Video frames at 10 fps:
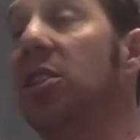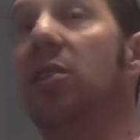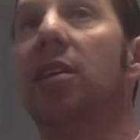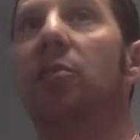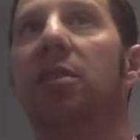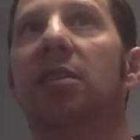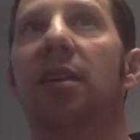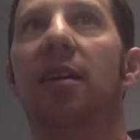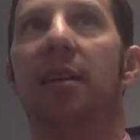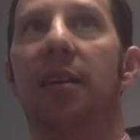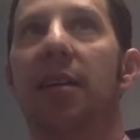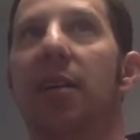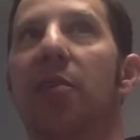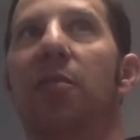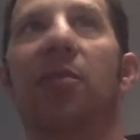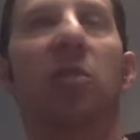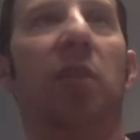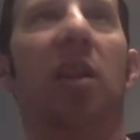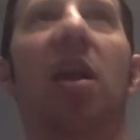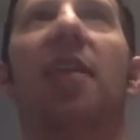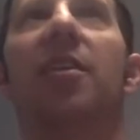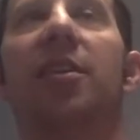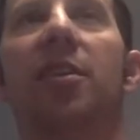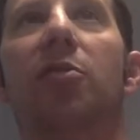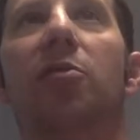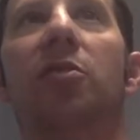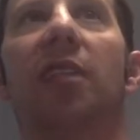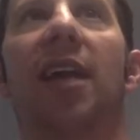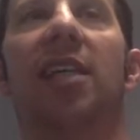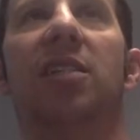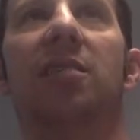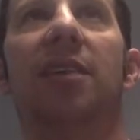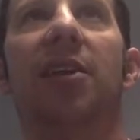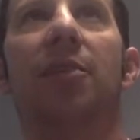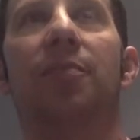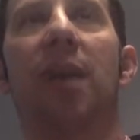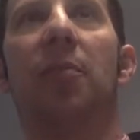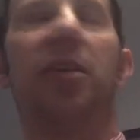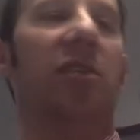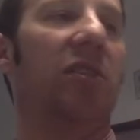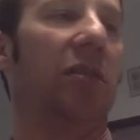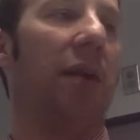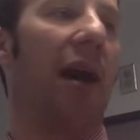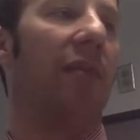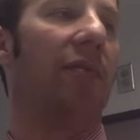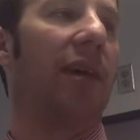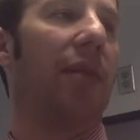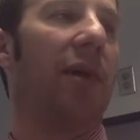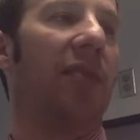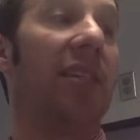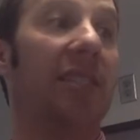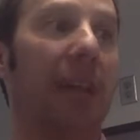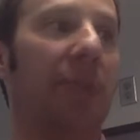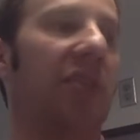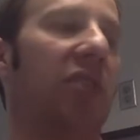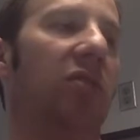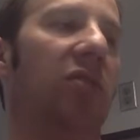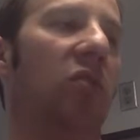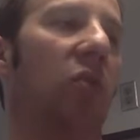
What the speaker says: too, that was, there's been a lot of in the news over the last, couple of years about these types of issues as